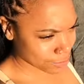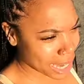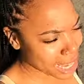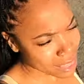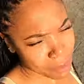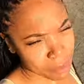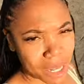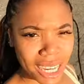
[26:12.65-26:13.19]

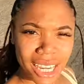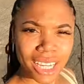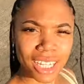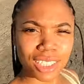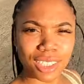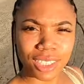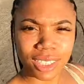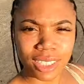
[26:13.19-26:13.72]
at the
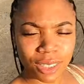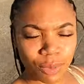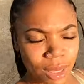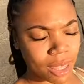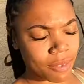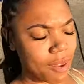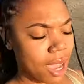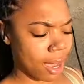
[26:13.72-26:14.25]
beach
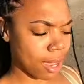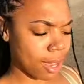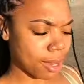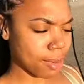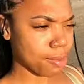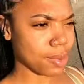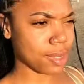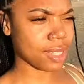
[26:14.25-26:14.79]
with the
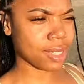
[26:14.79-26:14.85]
vibes.